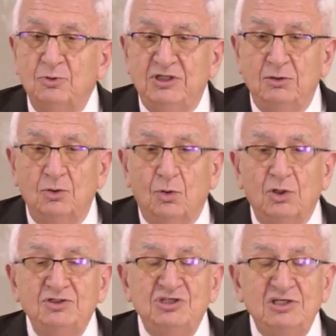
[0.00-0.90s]
They're
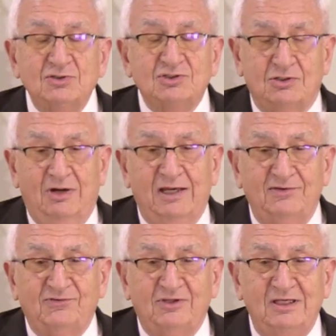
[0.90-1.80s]
both buried there.
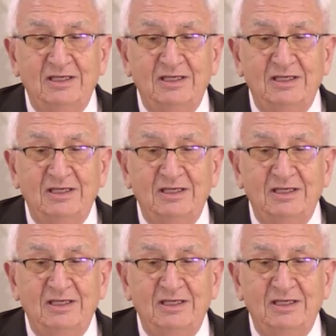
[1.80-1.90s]
Mary